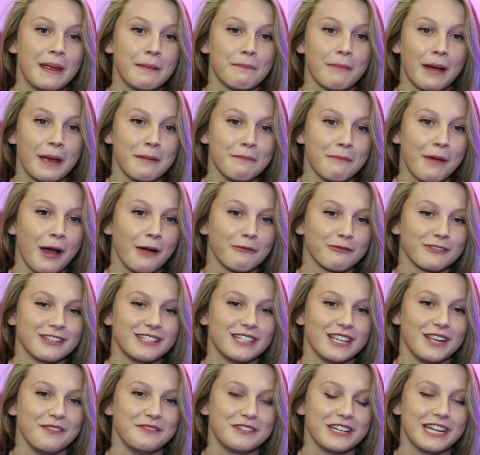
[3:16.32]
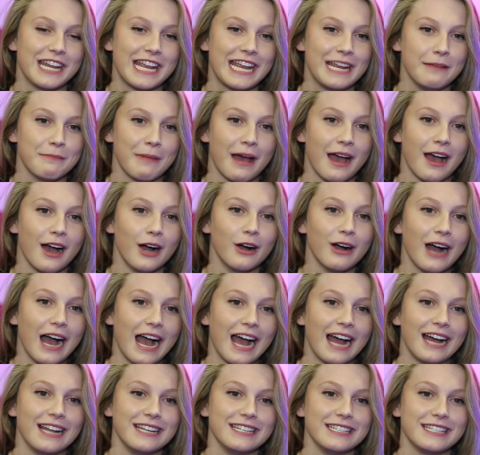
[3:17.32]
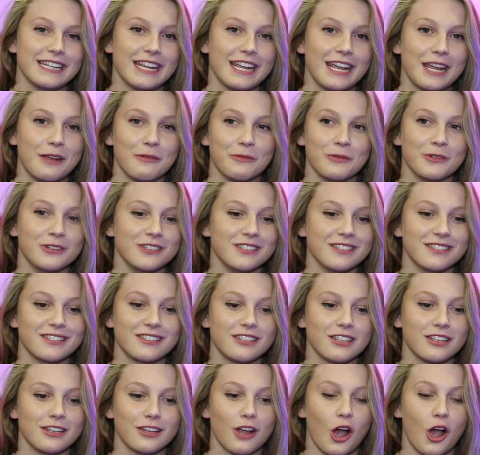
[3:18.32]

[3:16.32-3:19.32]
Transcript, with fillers: Me and my mum received an email and it was